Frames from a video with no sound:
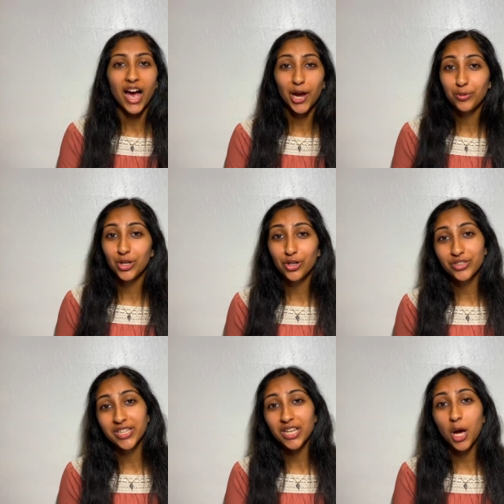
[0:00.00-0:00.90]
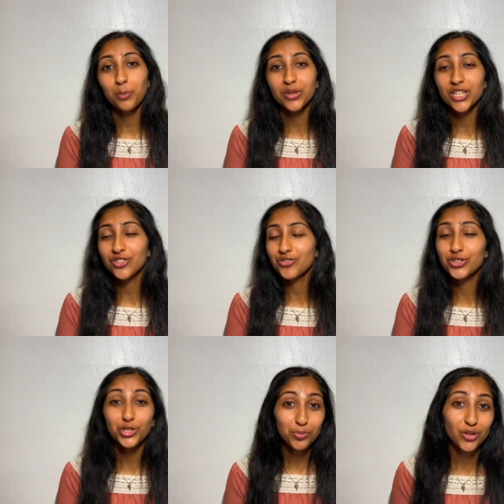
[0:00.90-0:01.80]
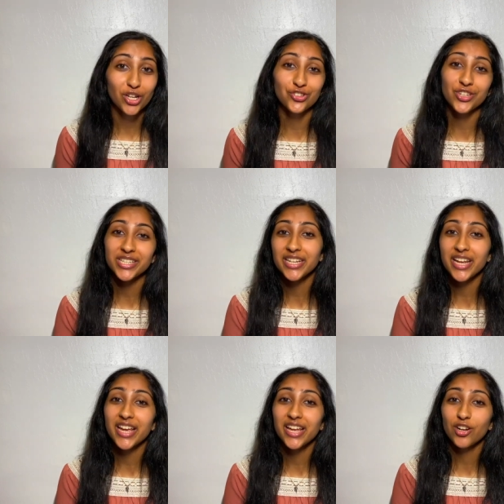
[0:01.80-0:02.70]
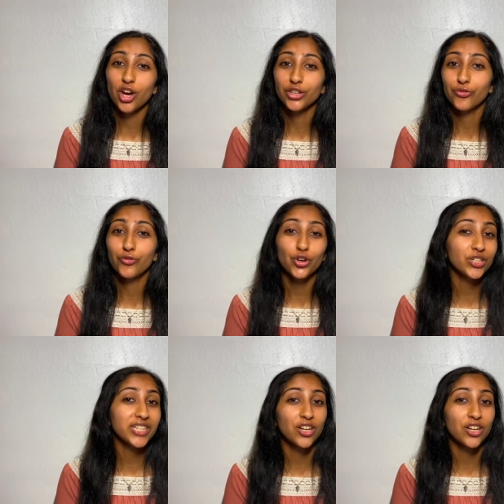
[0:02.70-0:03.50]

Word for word: I would go to the companies you're super interested in on the first